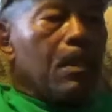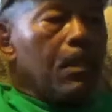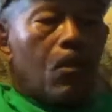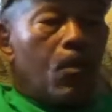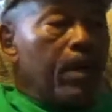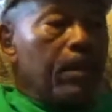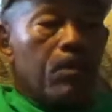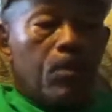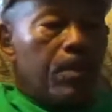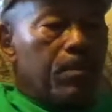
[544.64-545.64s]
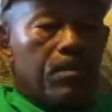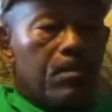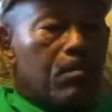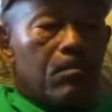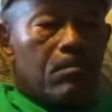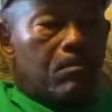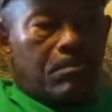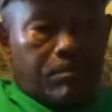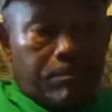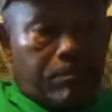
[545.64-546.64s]
unacquainted with,
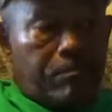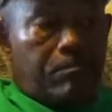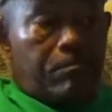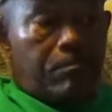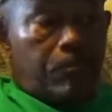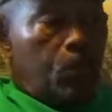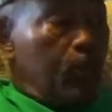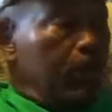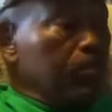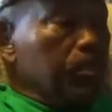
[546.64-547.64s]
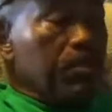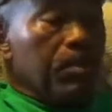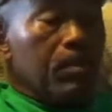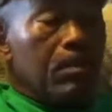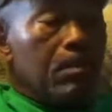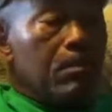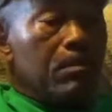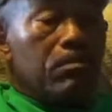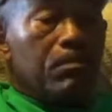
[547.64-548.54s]
well, people who